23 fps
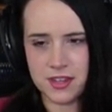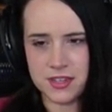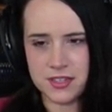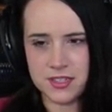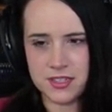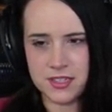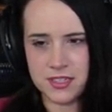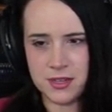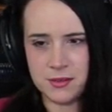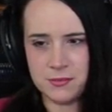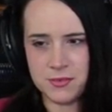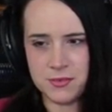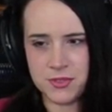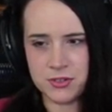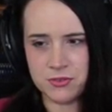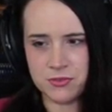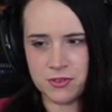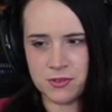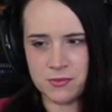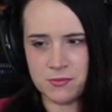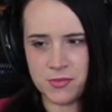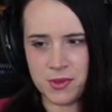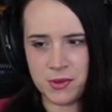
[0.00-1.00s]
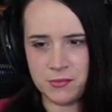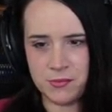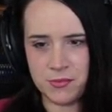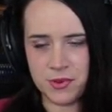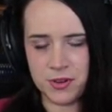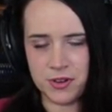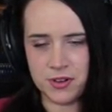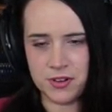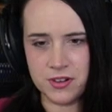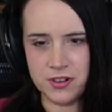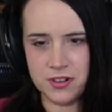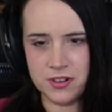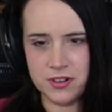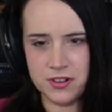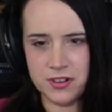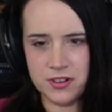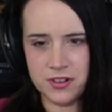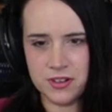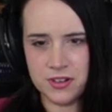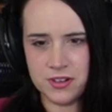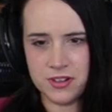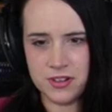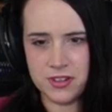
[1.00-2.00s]
I seem to remember
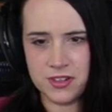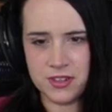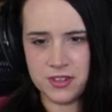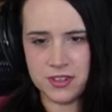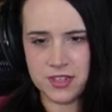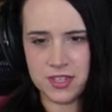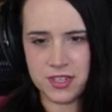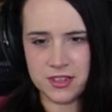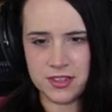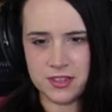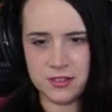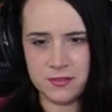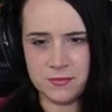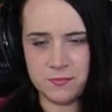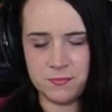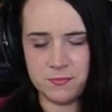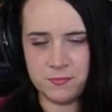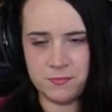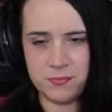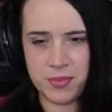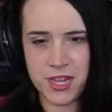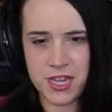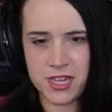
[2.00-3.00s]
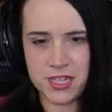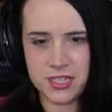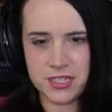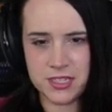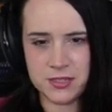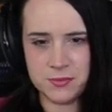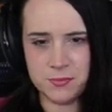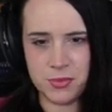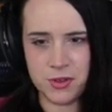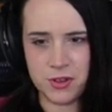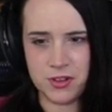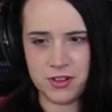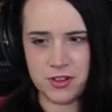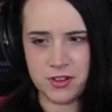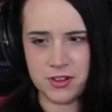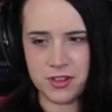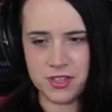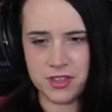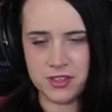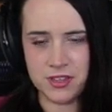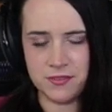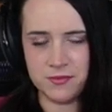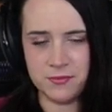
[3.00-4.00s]
that the
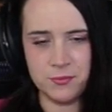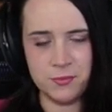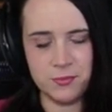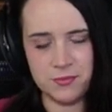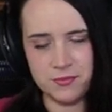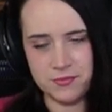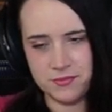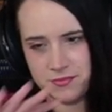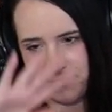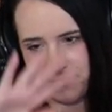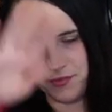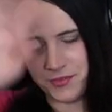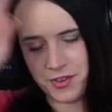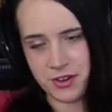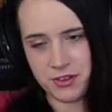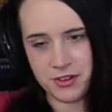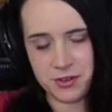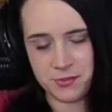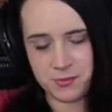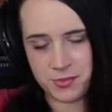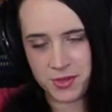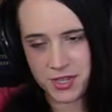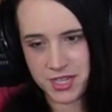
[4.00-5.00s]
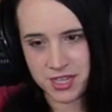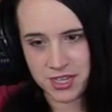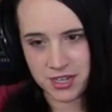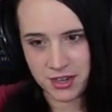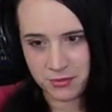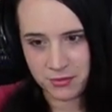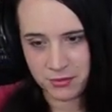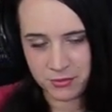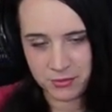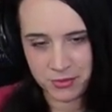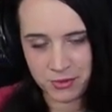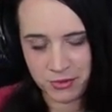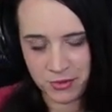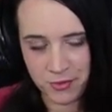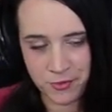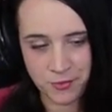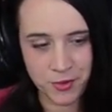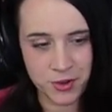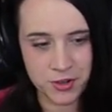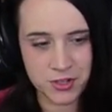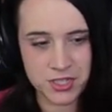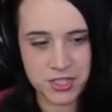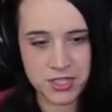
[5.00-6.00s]
baseball at the very beginning when we were
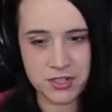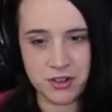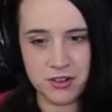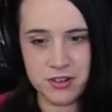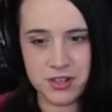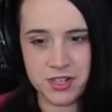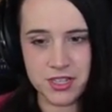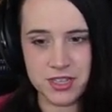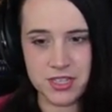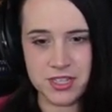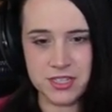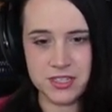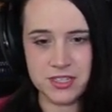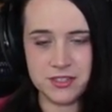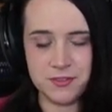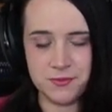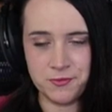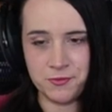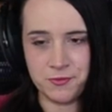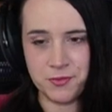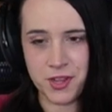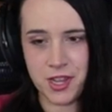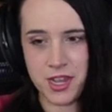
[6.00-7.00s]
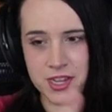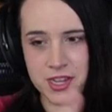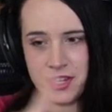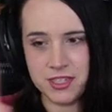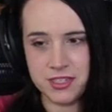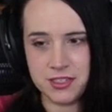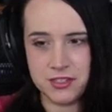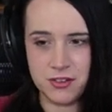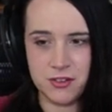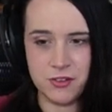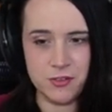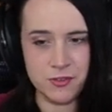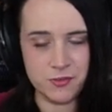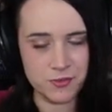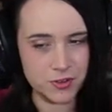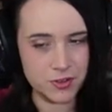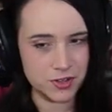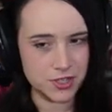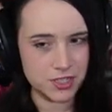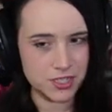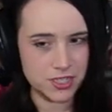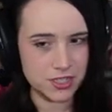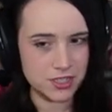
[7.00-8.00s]
first starting this flies
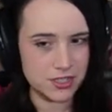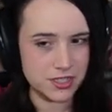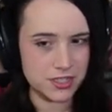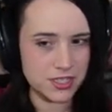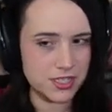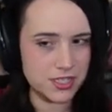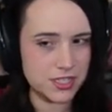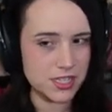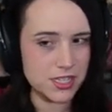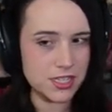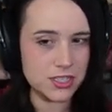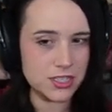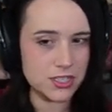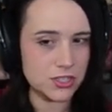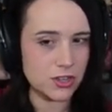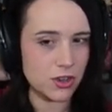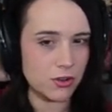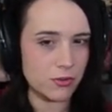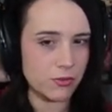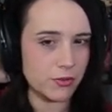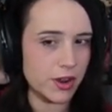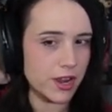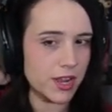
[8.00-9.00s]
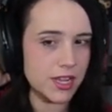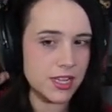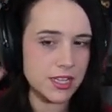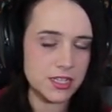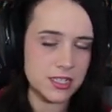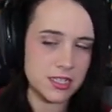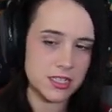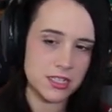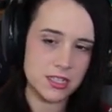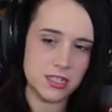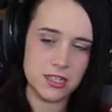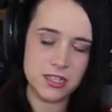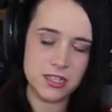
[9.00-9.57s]
over to the seesaw, right?